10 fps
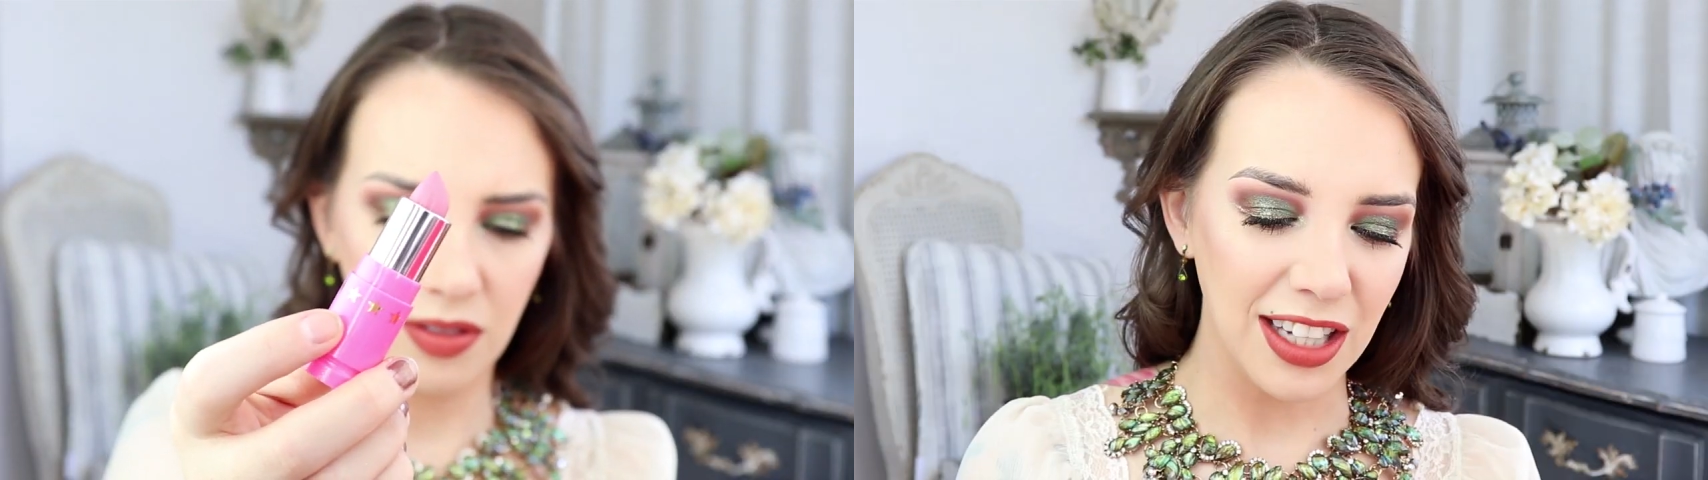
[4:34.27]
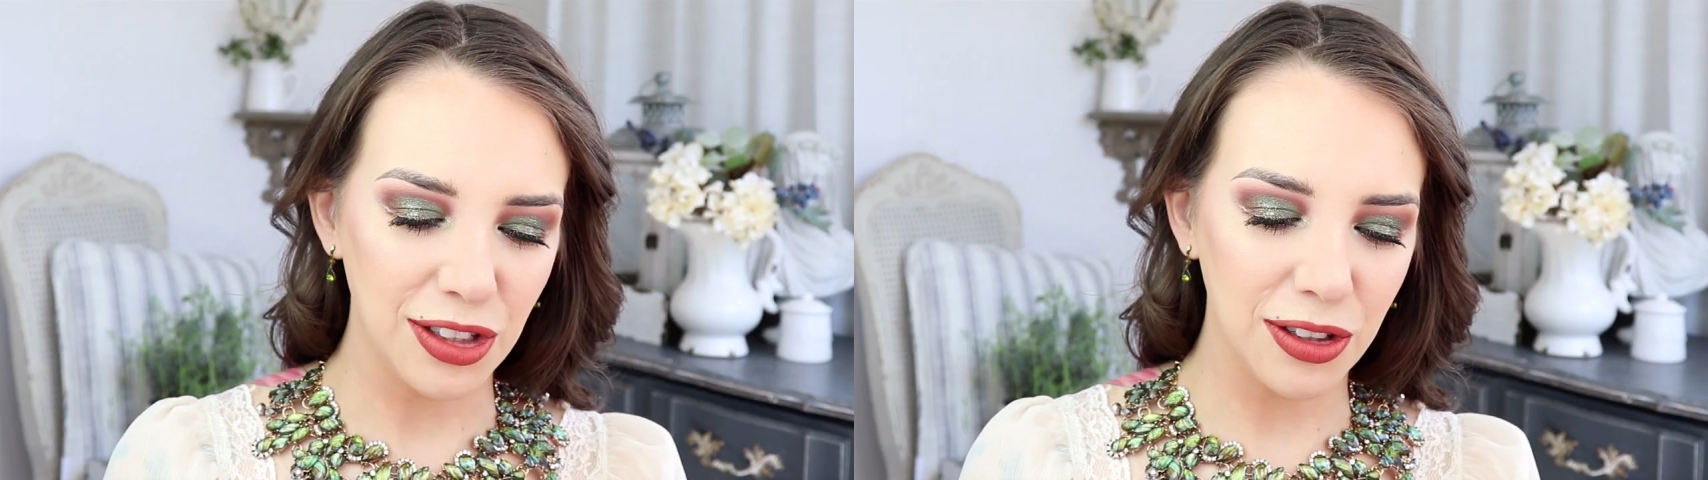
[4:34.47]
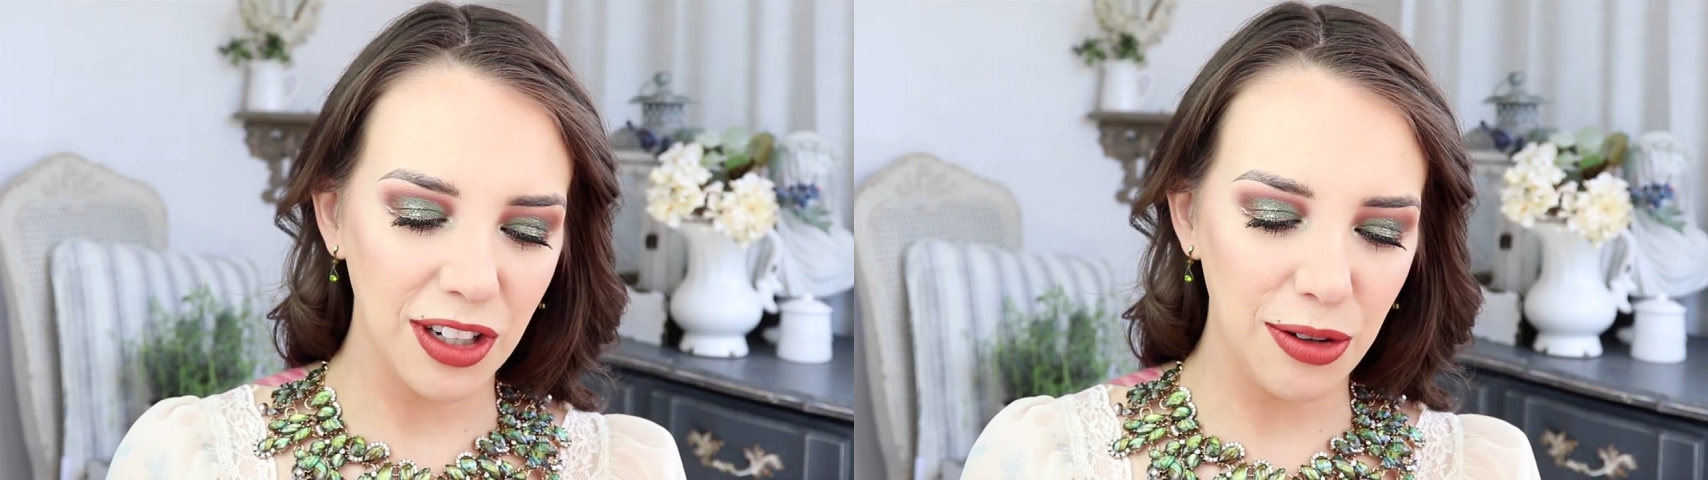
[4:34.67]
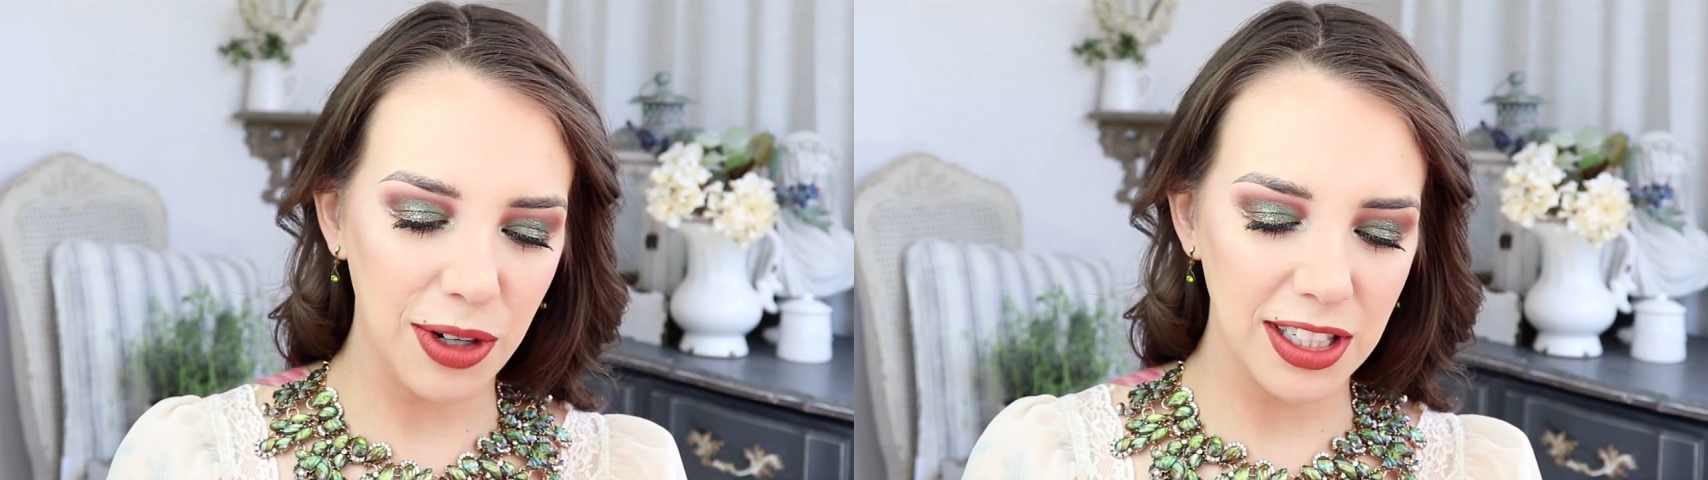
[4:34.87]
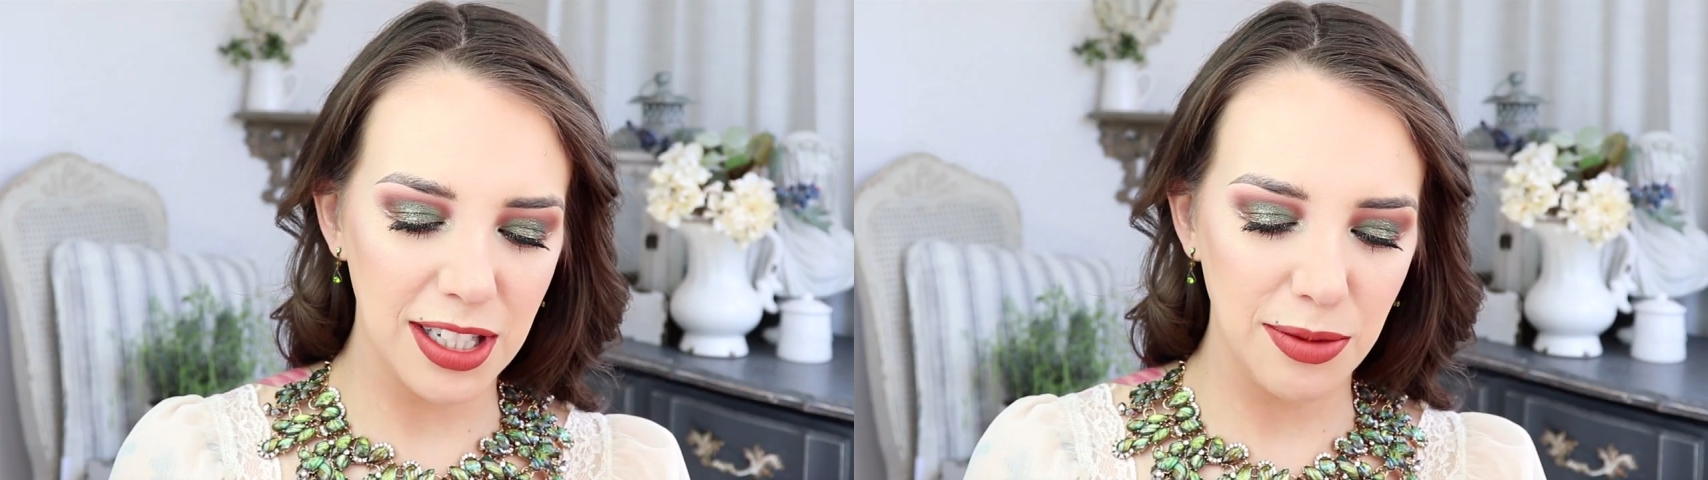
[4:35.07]
I told her I
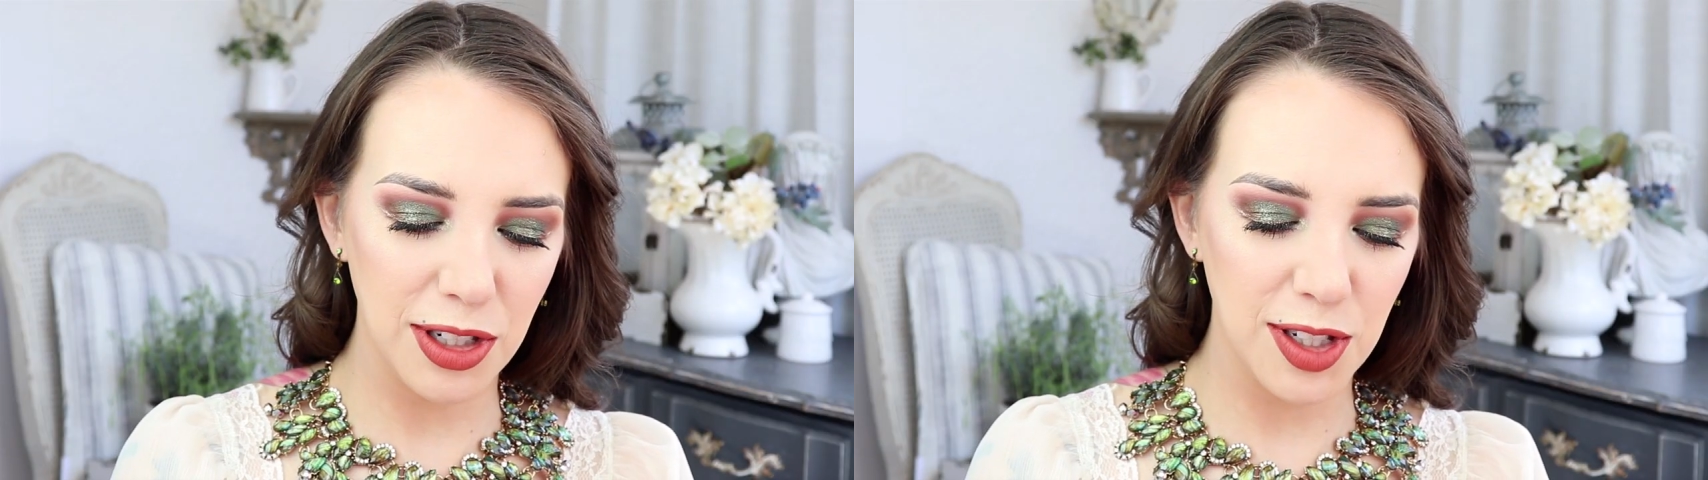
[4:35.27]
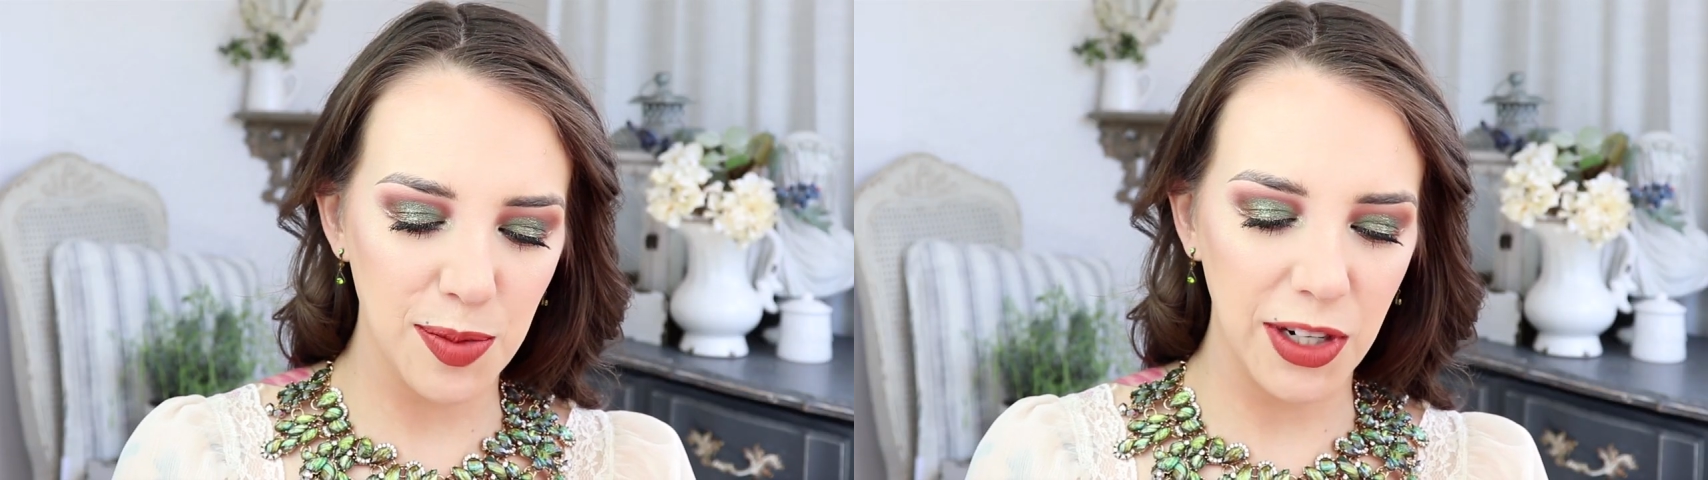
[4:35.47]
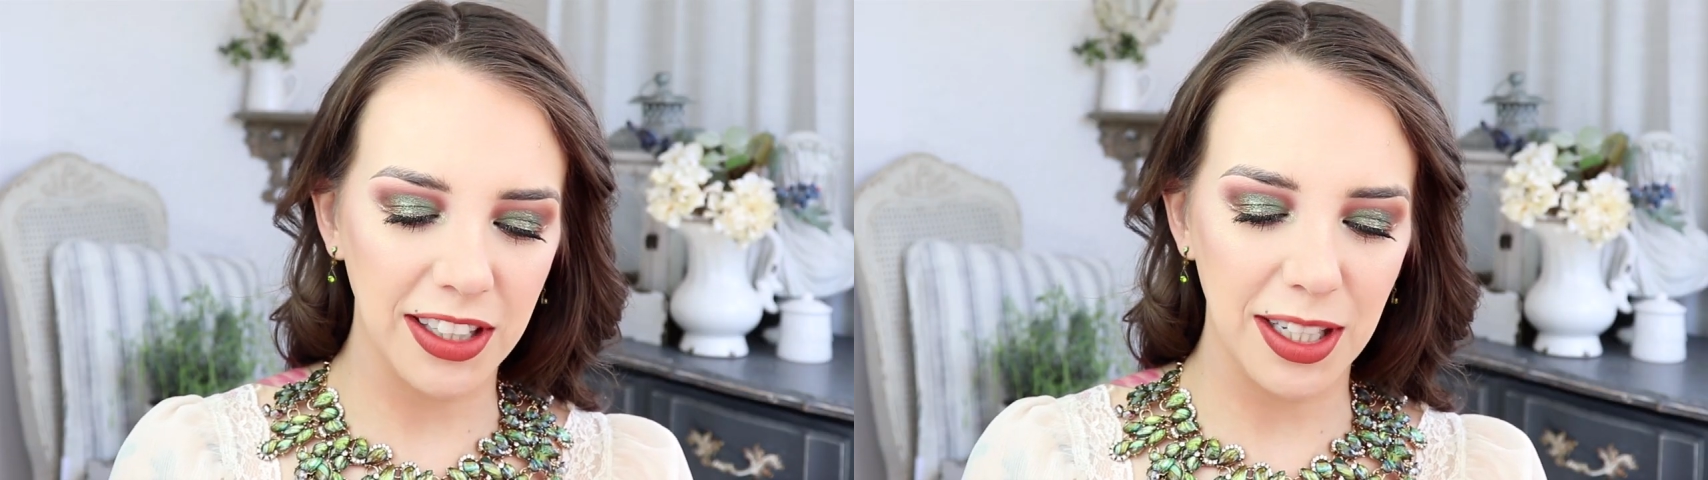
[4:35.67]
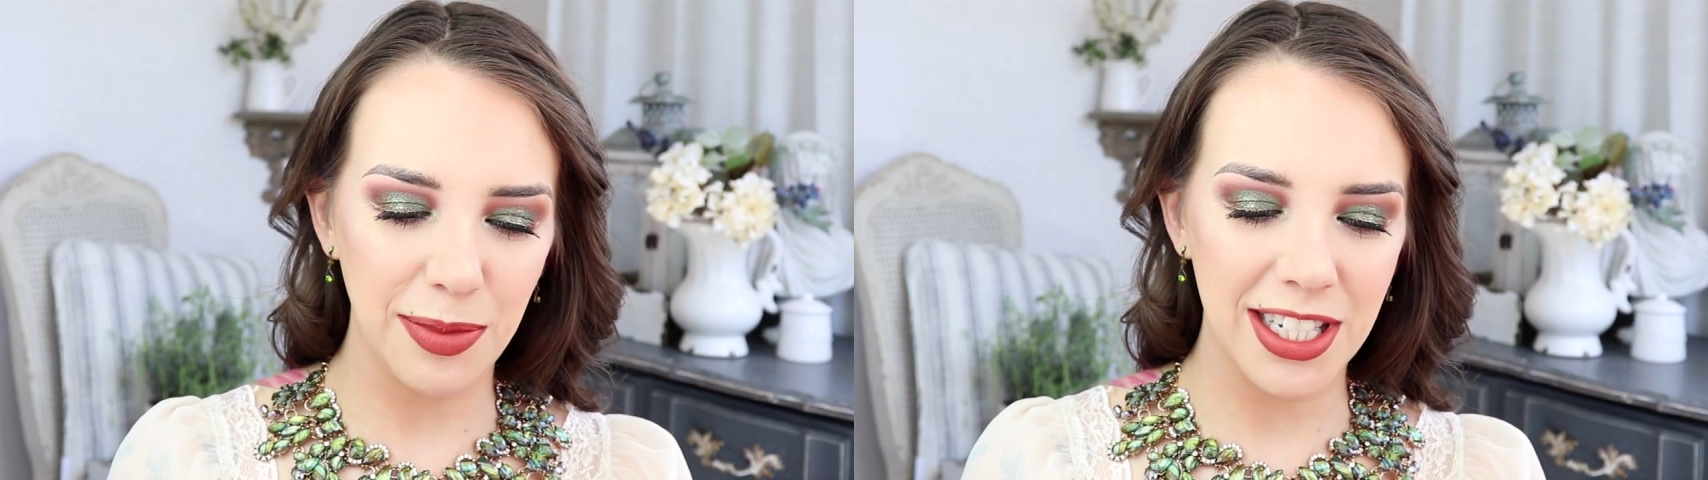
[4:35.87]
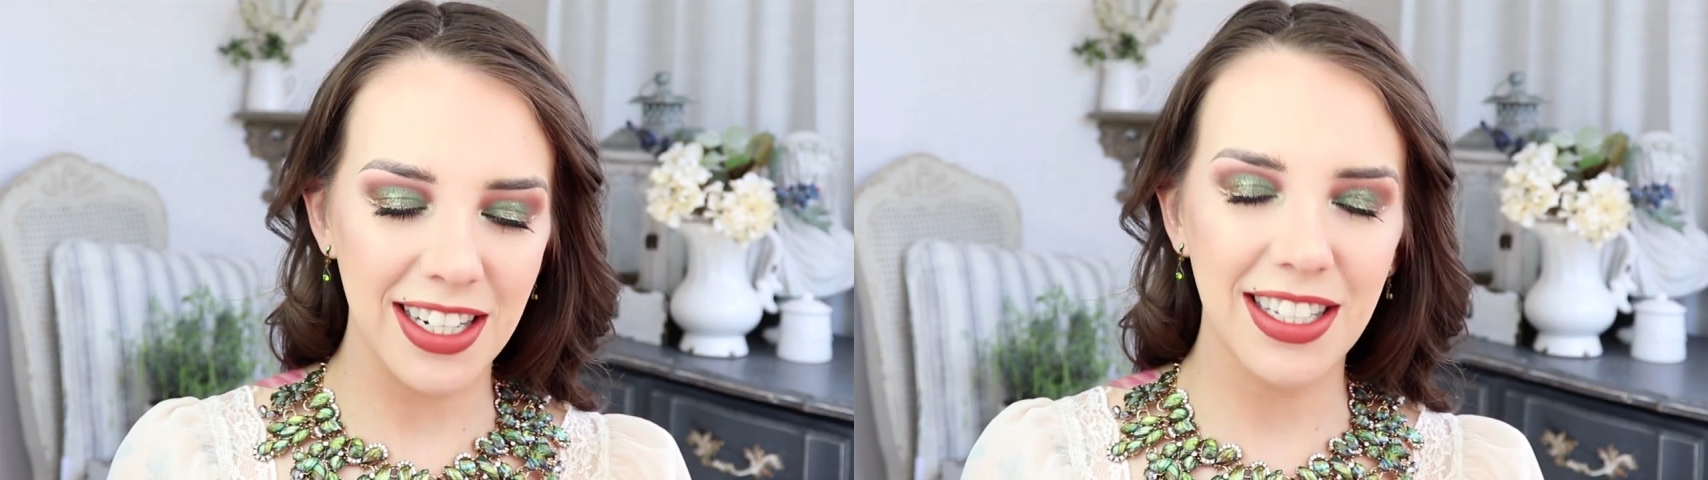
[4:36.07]
wanted some new spring
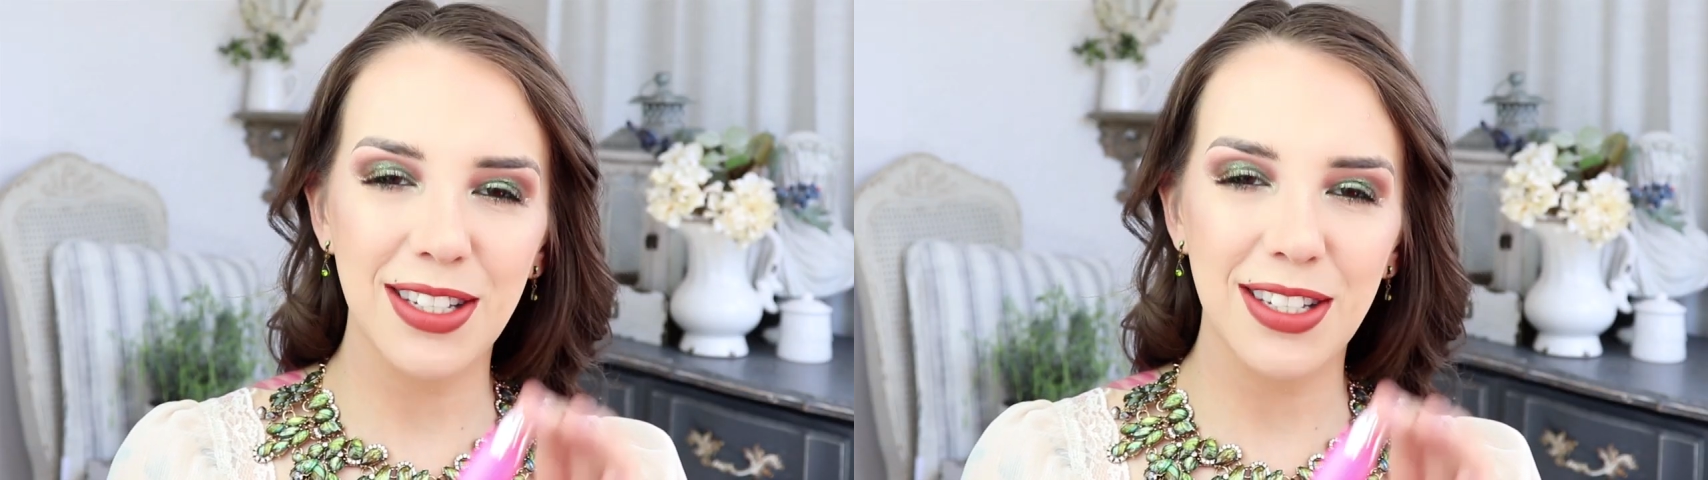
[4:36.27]
lipsticks,